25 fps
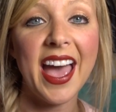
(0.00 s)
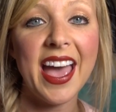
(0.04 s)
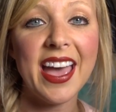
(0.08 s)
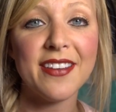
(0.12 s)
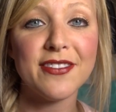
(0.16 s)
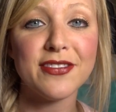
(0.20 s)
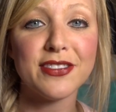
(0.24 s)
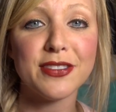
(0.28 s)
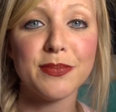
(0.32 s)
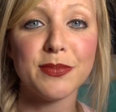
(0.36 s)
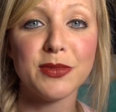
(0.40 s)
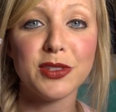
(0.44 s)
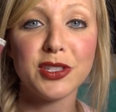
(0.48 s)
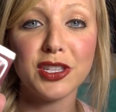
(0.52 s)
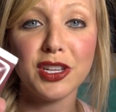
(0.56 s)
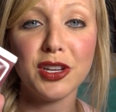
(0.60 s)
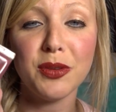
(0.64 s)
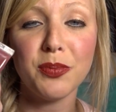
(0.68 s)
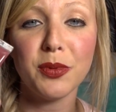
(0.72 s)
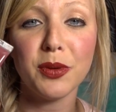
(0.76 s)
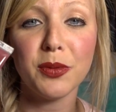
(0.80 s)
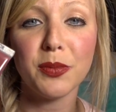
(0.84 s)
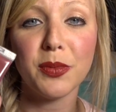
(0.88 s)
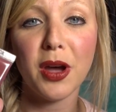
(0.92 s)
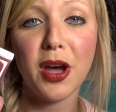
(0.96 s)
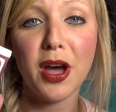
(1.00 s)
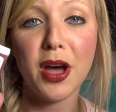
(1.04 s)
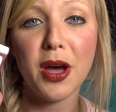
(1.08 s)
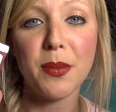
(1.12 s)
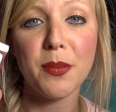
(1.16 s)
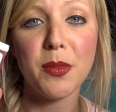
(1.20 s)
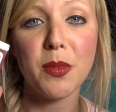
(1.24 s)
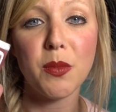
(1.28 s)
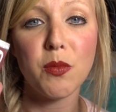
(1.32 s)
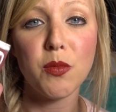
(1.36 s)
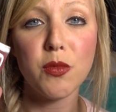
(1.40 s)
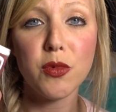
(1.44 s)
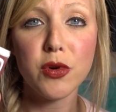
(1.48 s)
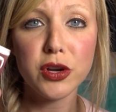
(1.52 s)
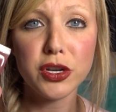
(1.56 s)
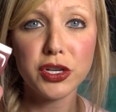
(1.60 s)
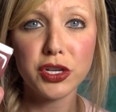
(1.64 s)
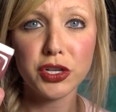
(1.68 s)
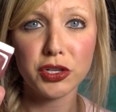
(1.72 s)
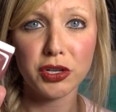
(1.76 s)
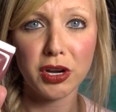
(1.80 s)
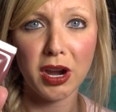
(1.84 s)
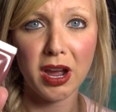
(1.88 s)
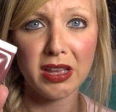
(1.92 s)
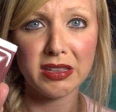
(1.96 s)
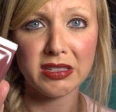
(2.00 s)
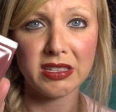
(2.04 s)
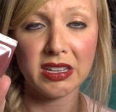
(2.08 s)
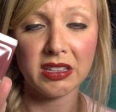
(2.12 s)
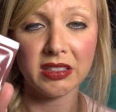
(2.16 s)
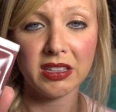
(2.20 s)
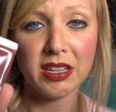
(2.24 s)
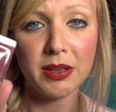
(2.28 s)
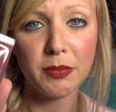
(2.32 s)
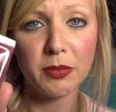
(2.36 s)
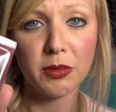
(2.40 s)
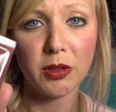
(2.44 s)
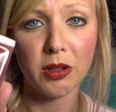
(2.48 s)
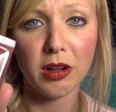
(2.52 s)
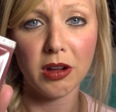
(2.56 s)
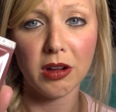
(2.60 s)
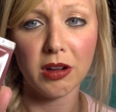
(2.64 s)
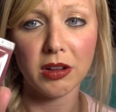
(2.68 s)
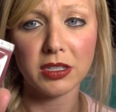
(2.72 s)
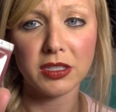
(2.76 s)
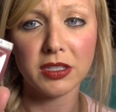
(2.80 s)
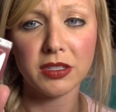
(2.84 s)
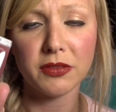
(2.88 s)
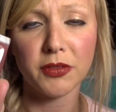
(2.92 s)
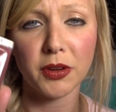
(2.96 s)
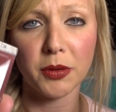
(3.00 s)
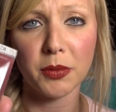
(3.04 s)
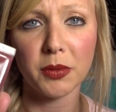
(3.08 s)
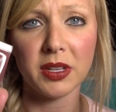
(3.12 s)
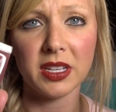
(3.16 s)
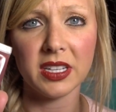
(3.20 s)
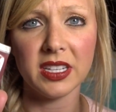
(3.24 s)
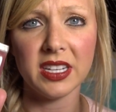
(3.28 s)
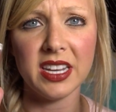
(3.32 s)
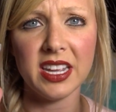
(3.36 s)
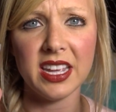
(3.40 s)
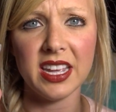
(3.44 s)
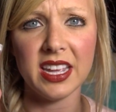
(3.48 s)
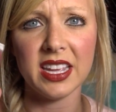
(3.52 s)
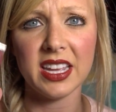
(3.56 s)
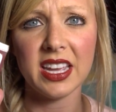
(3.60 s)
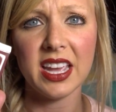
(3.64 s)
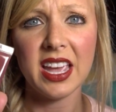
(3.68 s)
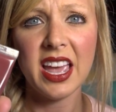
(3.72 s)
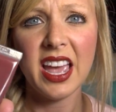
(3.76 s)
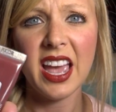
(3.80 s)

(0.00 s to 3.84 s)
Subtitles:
I have some Super Balm moisturizing lip gloss from Clinique,